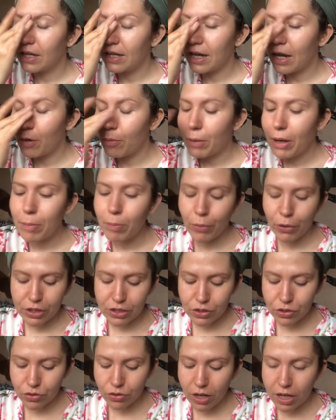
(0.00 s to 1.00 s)
Now my
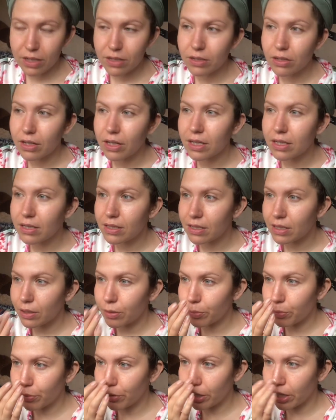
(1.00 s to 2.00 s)
moisturizer is
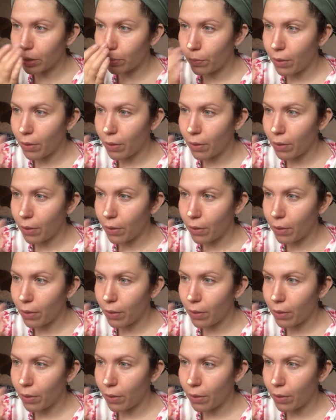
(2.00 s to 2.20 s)
still pretty